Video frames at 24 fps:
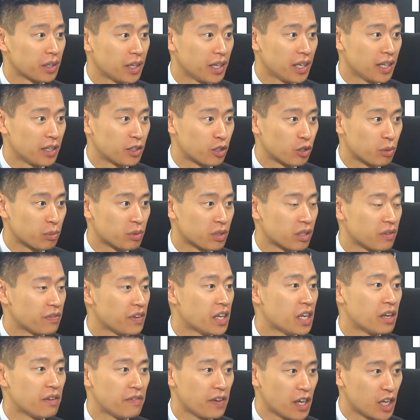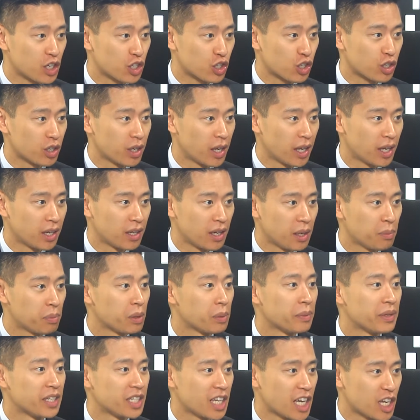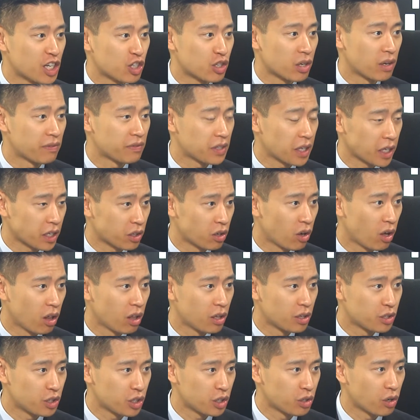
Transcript: in terms of innovation and implementation of technology,